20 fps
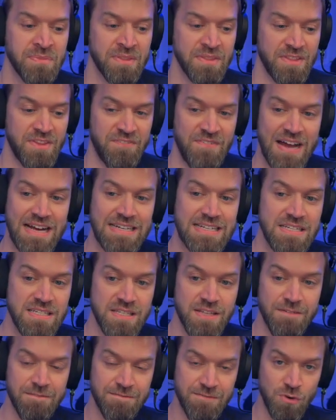The fact is
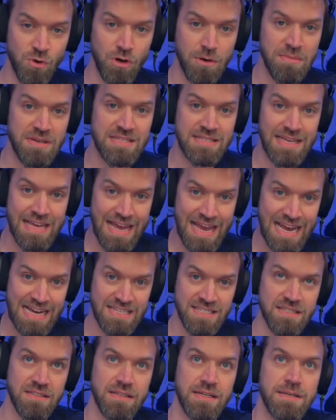that Fjorm is
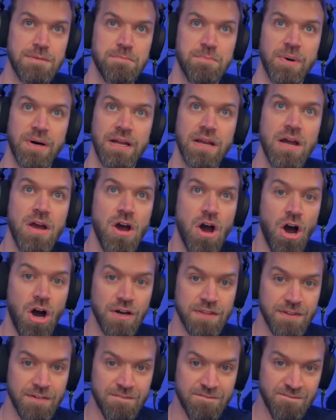excellent, but
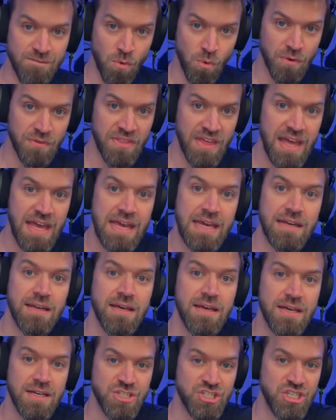on the 4th hit,
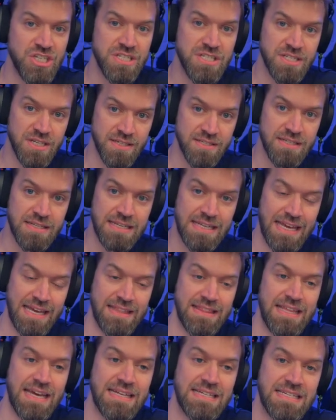she doesn't
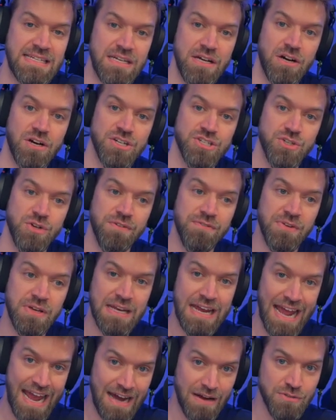get that DR. So if
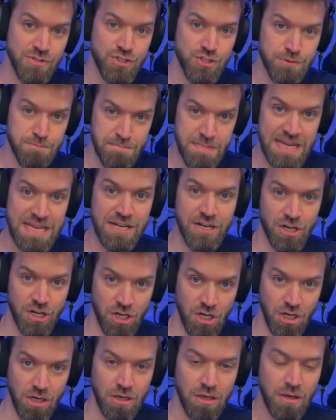you can outspeed
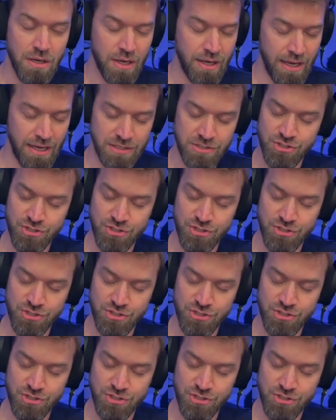her and